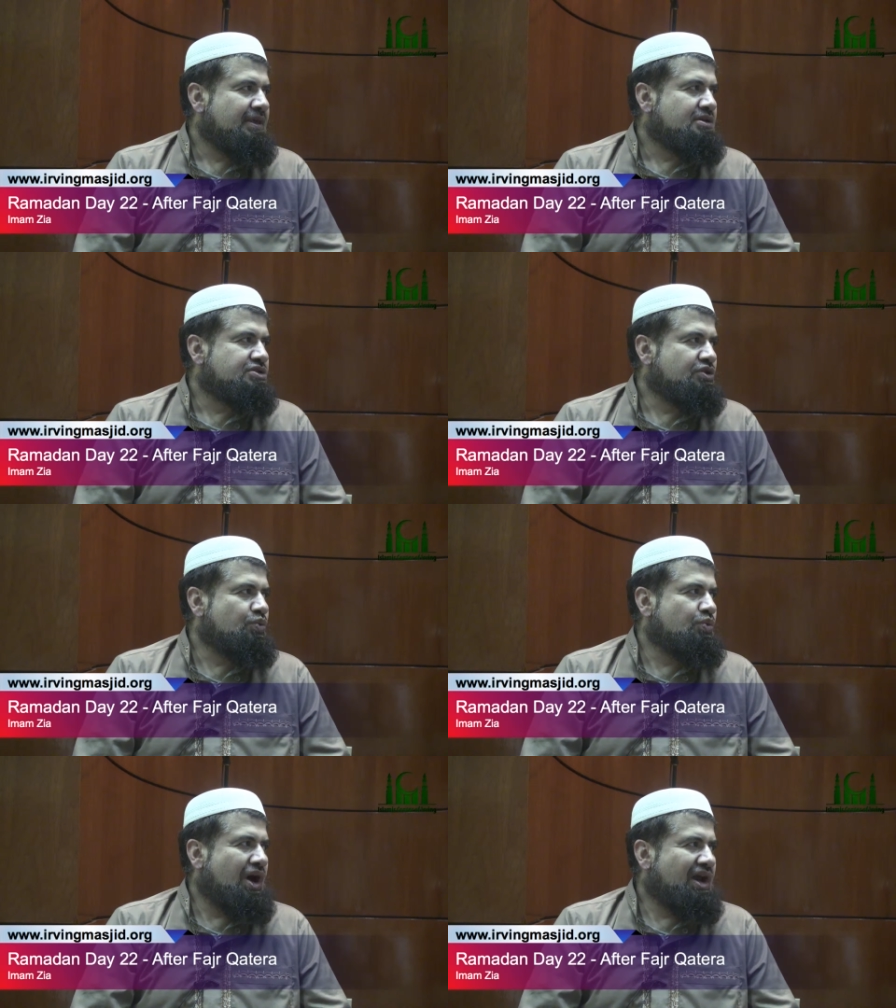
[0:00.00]
So
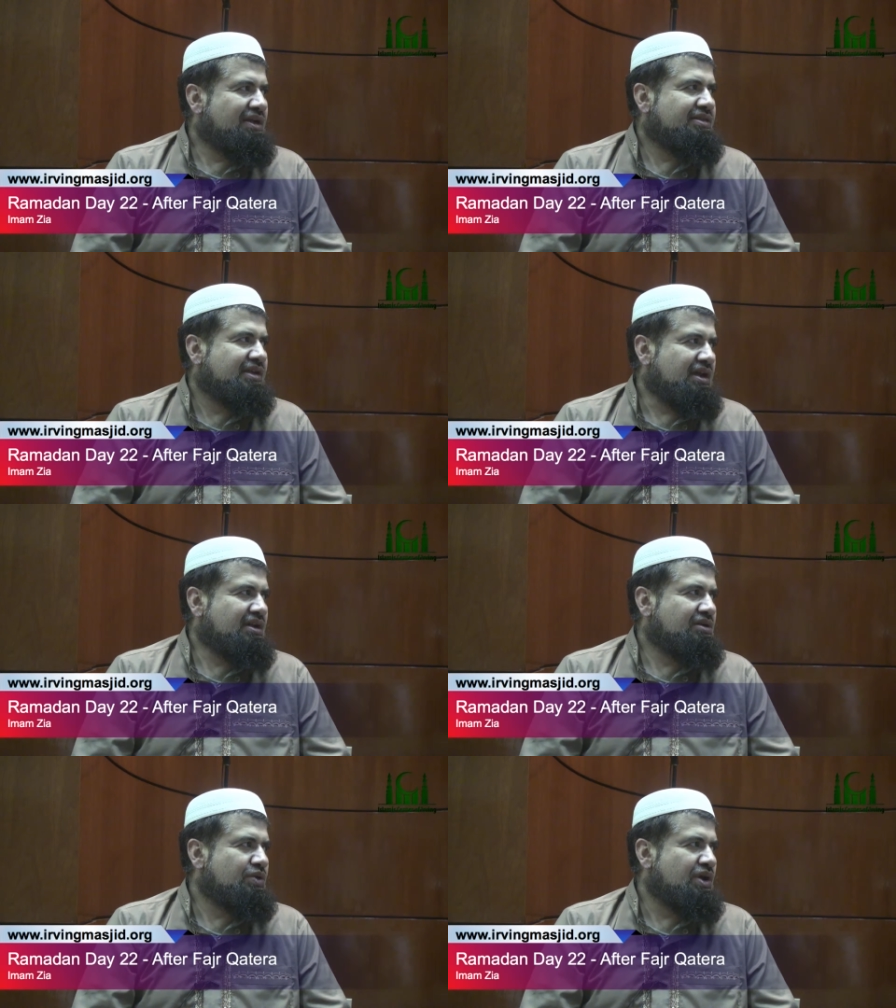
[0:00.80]
why
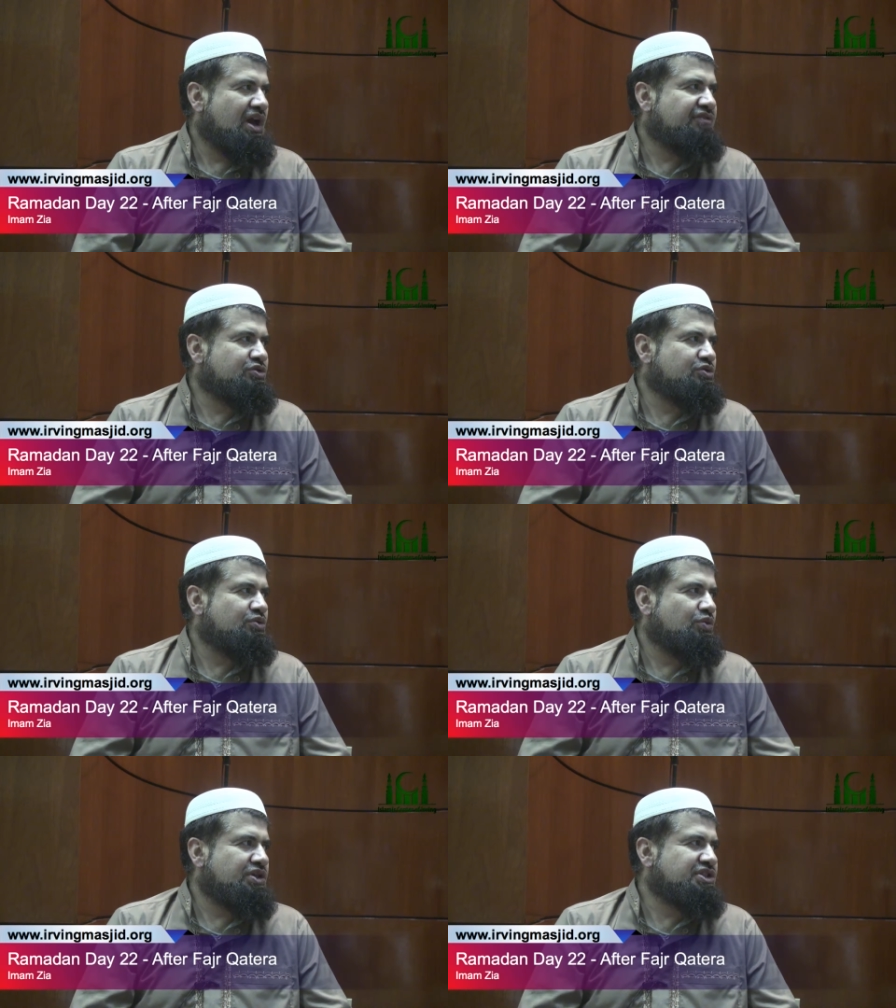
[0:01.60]
then we have to
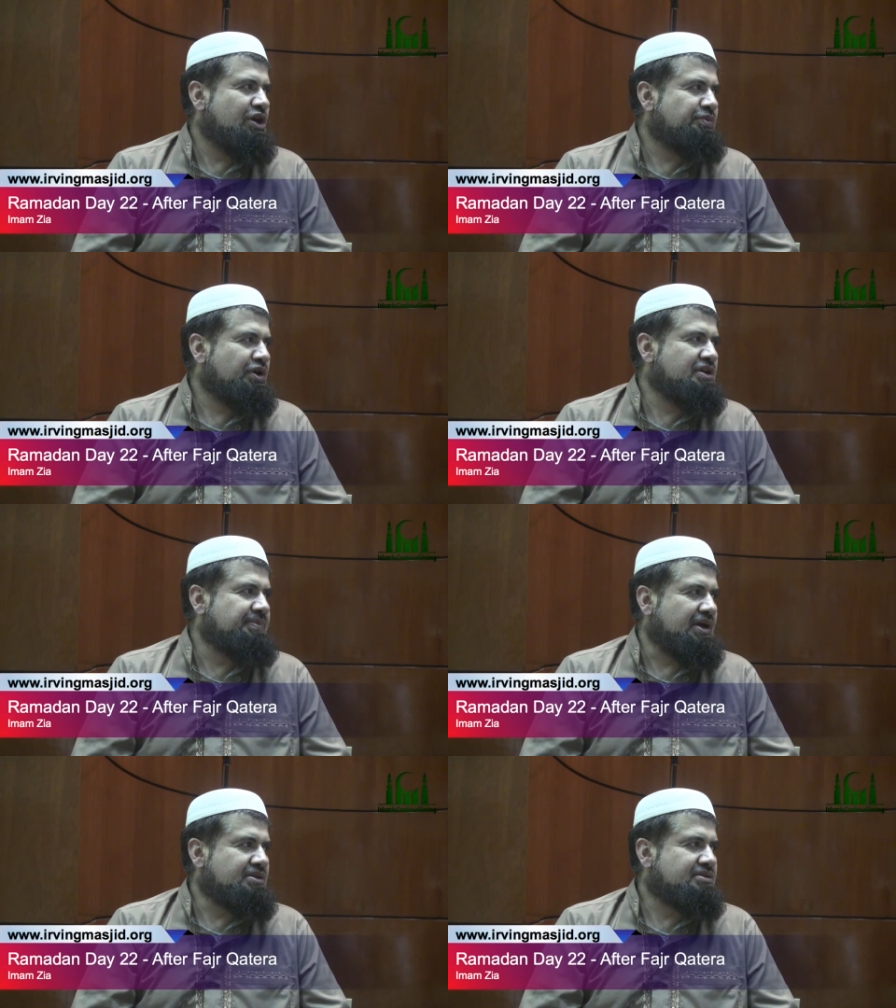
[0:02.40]
wash our body
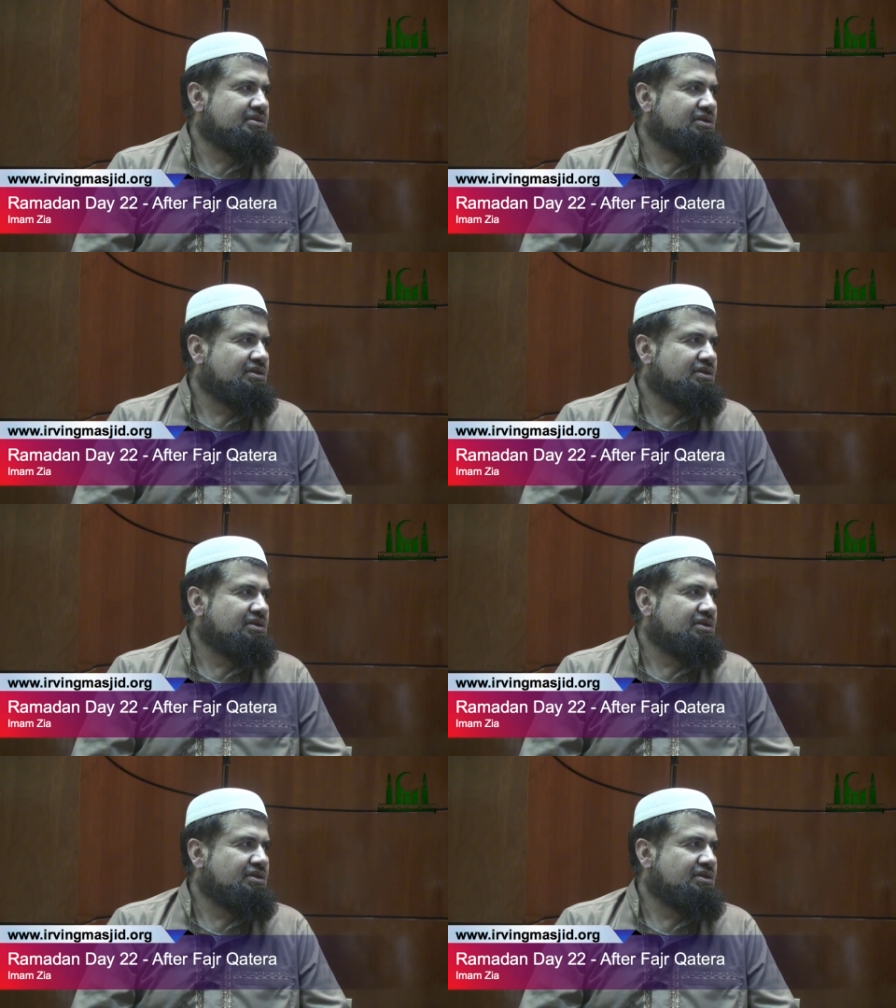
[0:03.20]
parts?